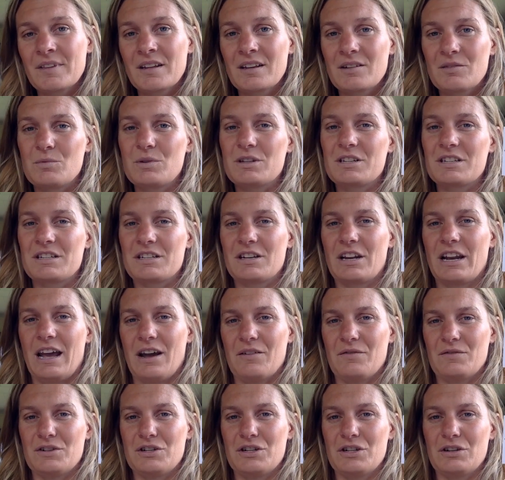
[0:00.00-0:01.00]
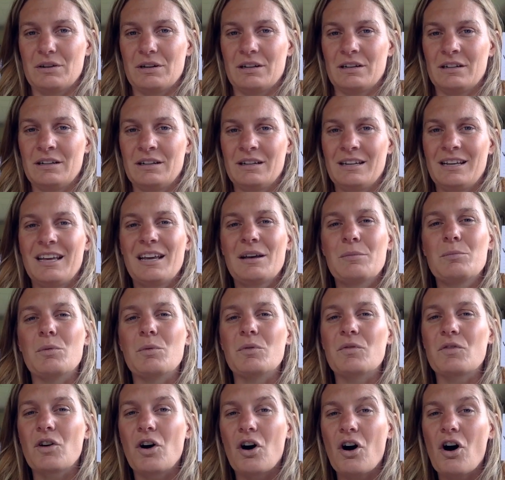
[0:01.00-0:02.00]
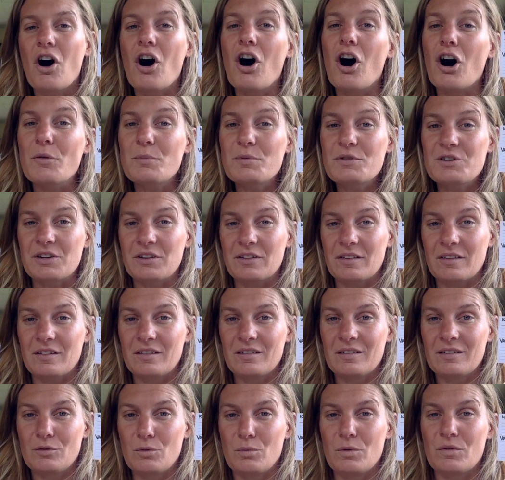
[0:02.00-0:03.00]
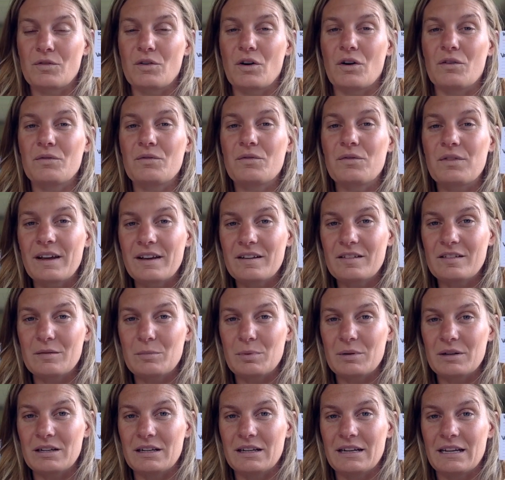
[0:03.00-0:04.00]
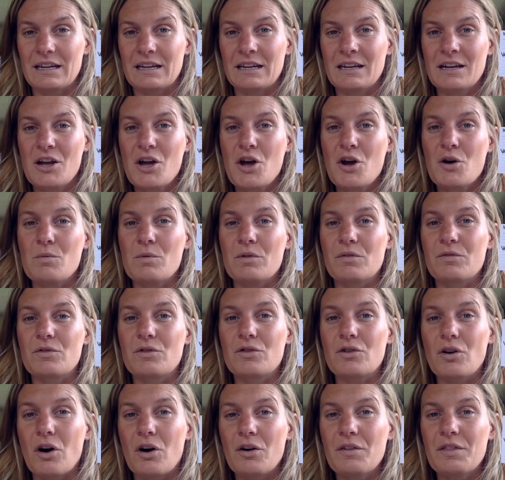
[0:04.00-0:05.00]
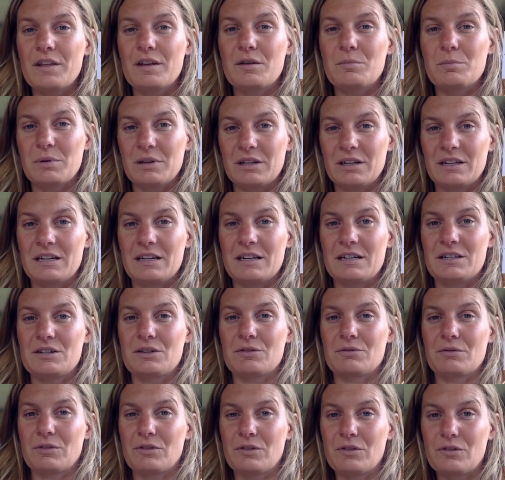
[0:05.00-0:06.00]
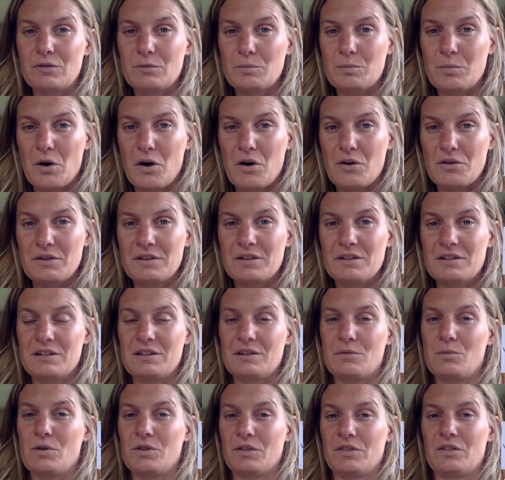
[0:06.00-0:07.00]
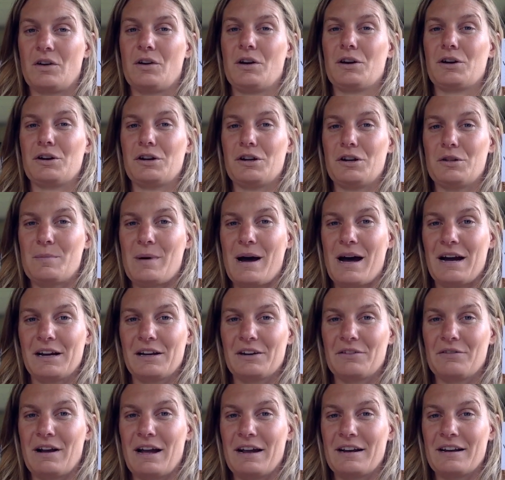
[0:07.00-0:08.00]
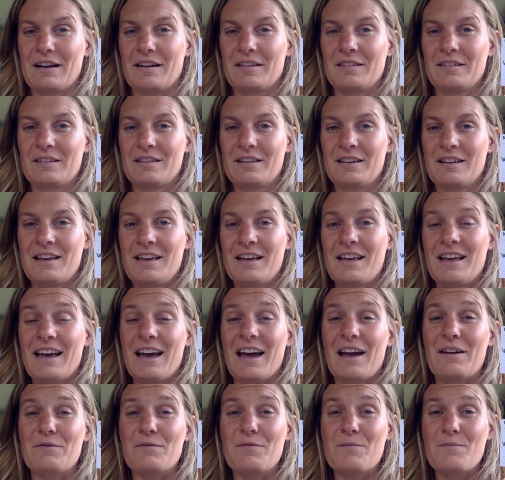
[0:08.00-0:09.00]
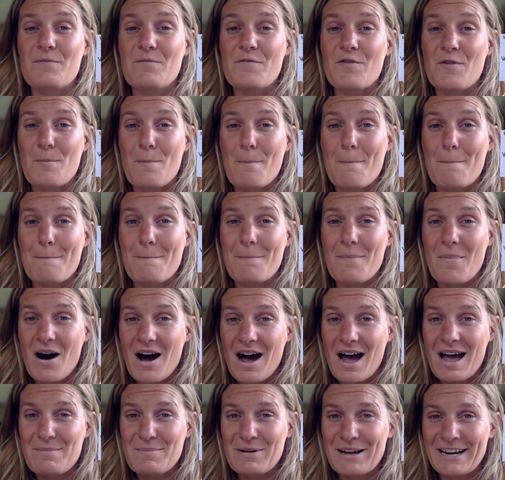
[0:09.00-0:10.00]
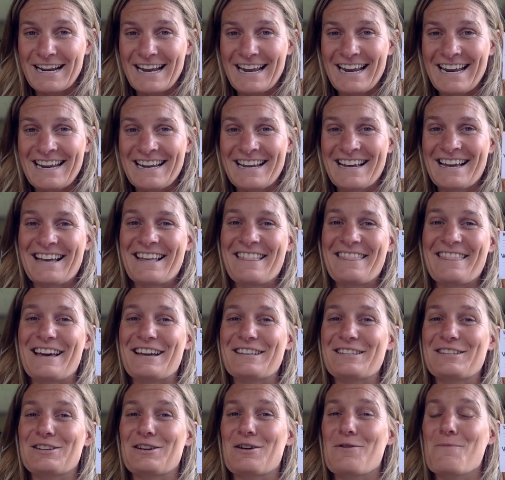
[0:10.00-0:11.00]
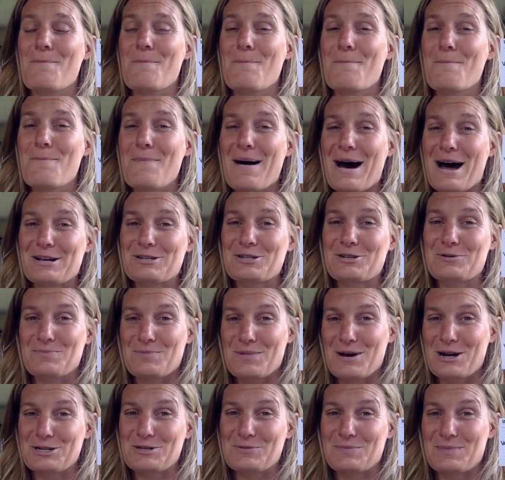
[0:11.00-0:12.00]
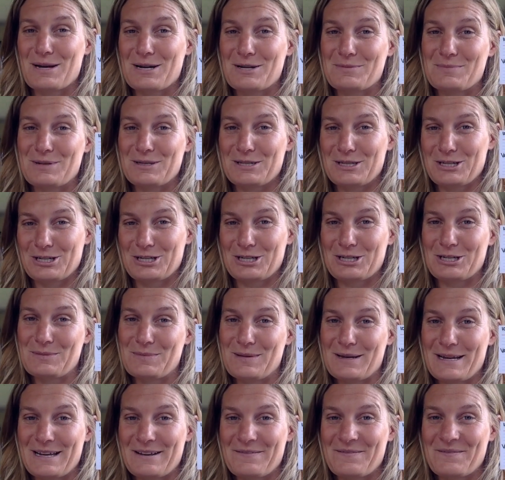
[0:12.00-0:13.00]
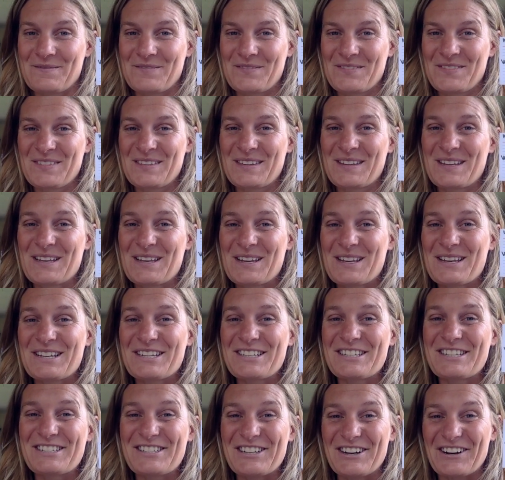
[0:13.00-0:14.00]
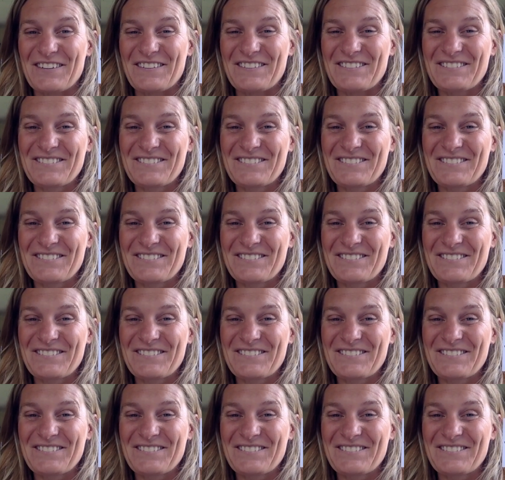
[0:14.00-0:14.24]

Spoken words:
we're just going to have to do it. But we've got options. We've got flexibility. We've got the ability to respond to what's going on in the market around us. And for my money, that's a much, much better position to be in. So,